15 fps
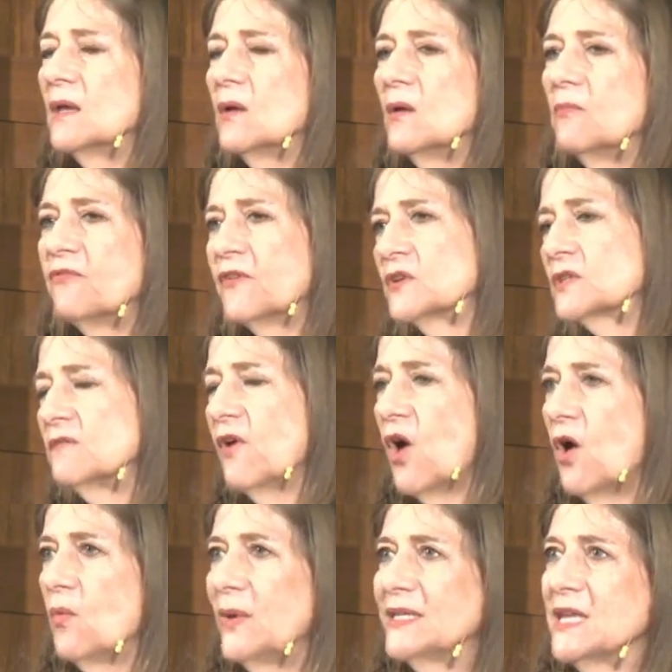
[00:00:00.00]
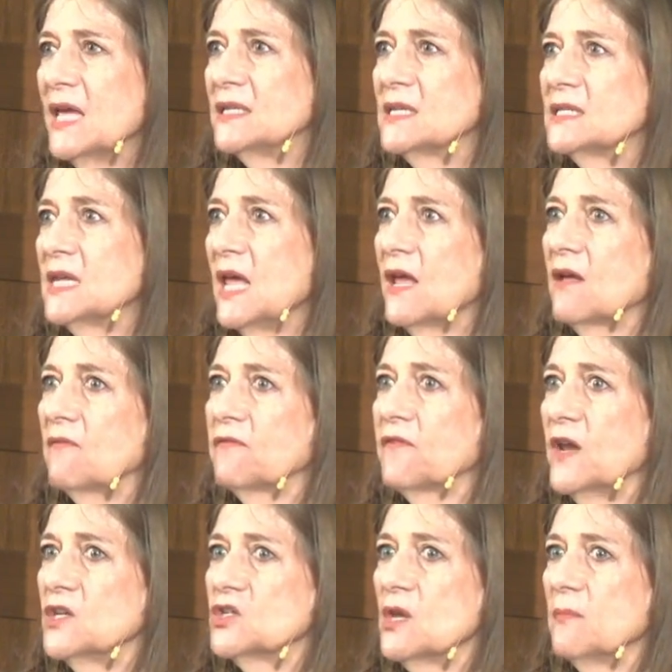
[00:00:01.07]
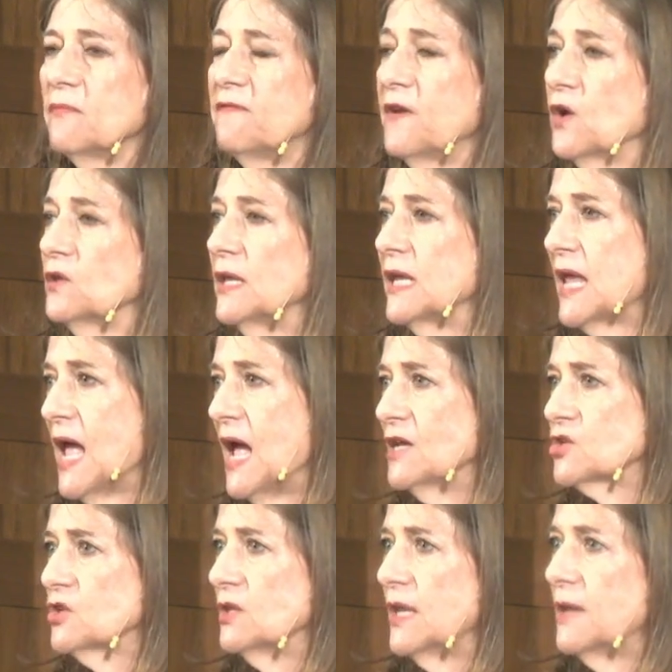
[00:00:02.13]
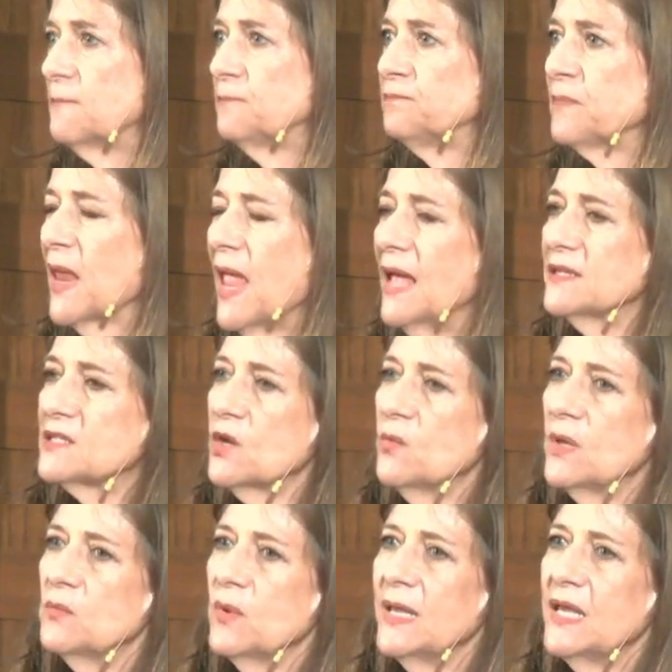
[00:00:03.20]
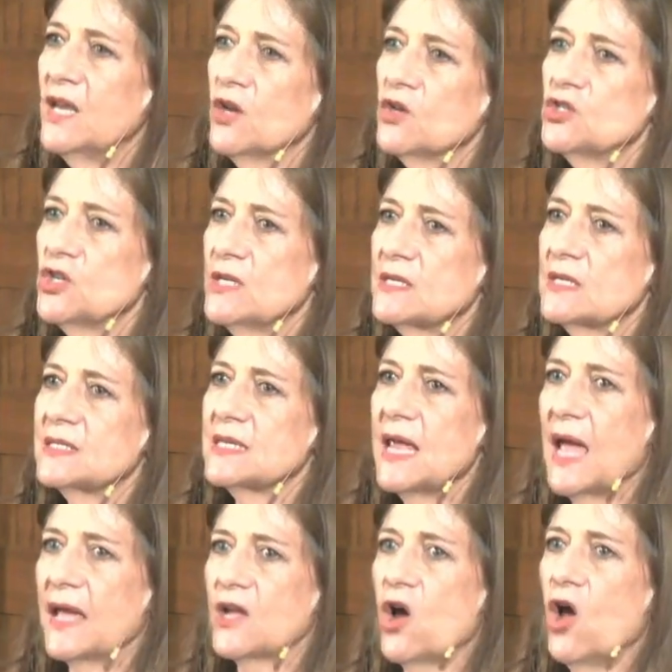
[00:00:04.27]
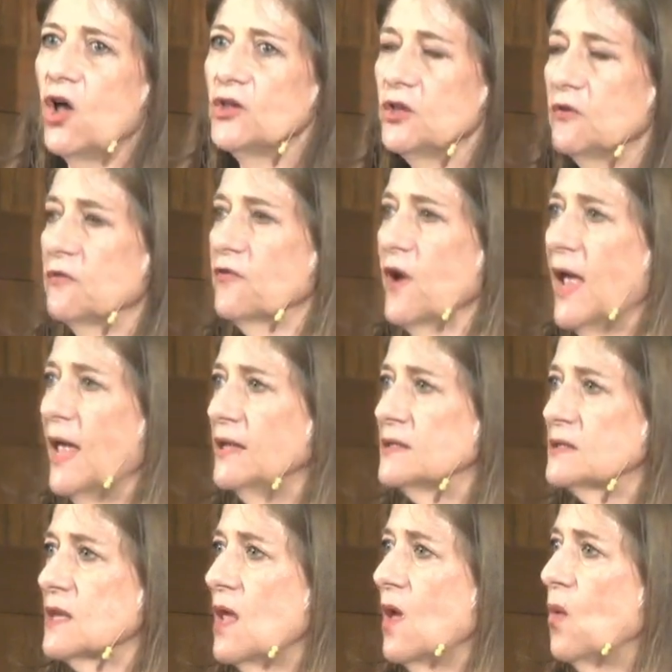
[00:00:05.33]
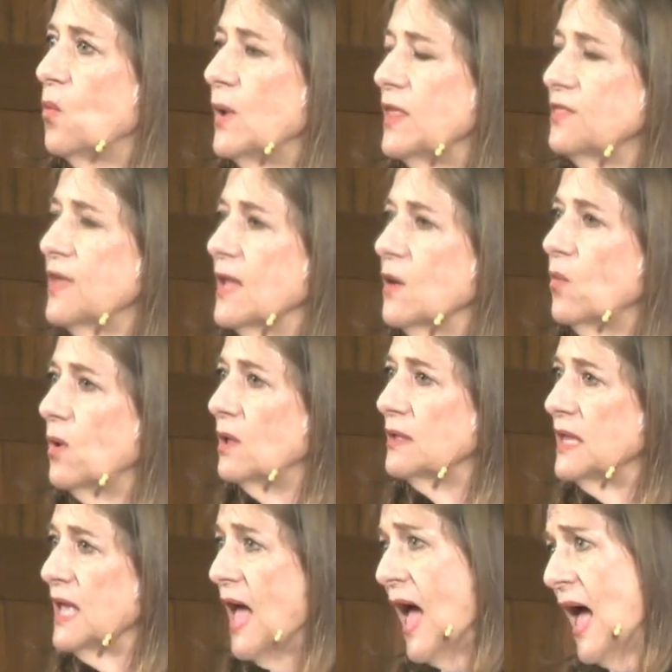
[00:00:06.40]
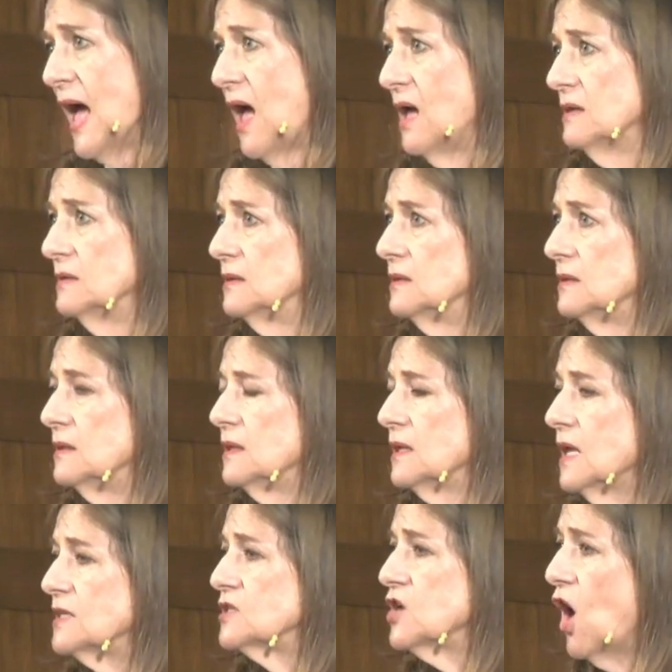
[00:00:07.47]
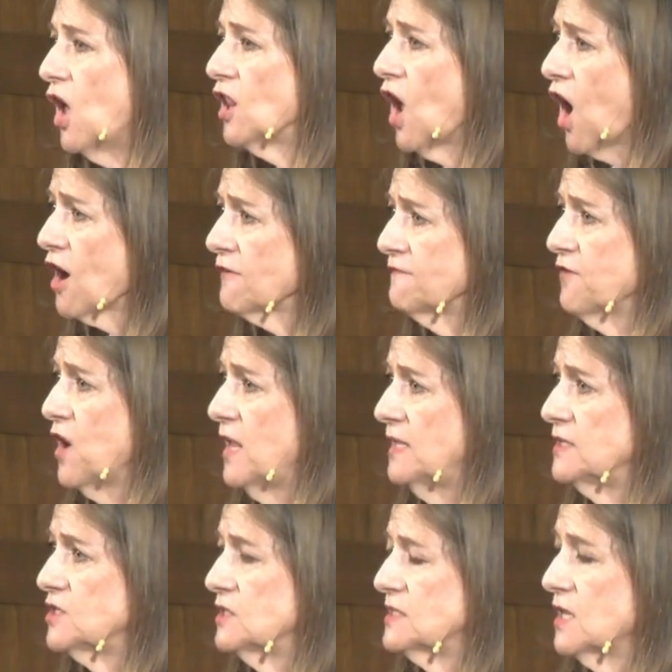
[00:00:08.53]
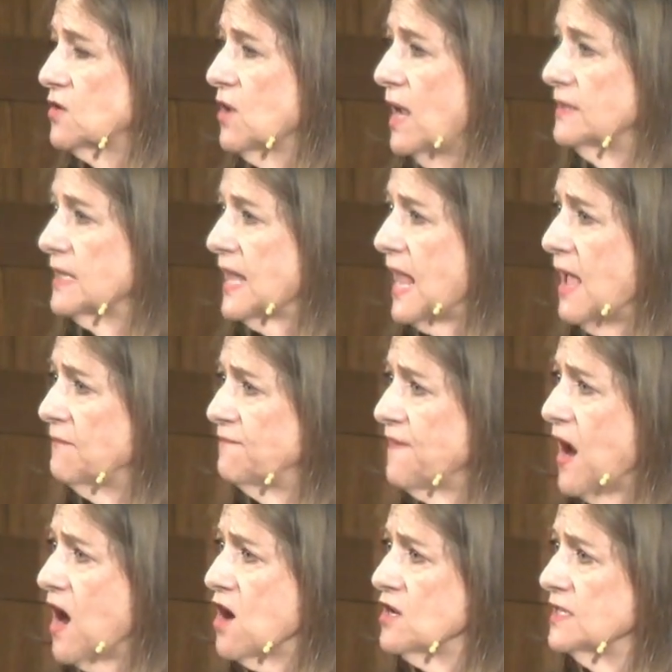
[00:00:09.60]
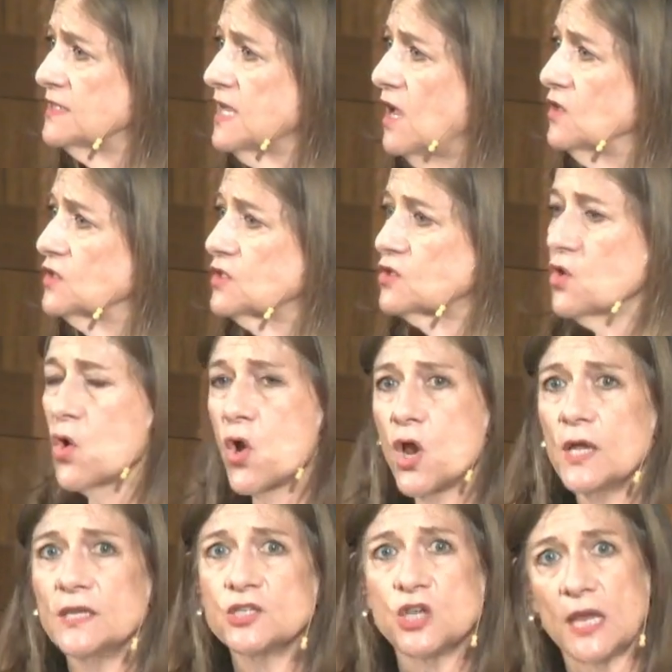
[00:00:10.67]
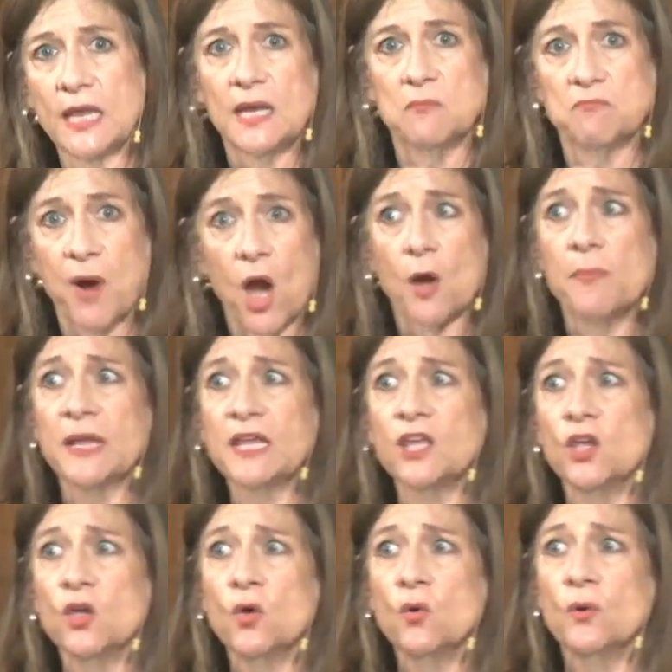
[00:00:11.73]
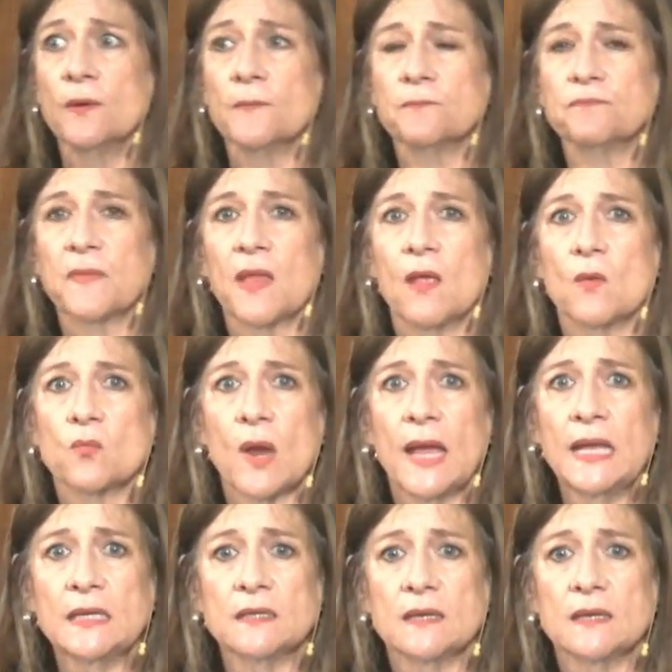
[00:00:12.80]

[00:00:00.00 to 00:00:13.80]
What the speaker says: first of all, we tend to take friendship fairly casually. And so when we hear Jesus say, I call you friends, we think, well, yeah, because y'all are friends. You sit around the campfire, you tell stories, you eat barbecue, right?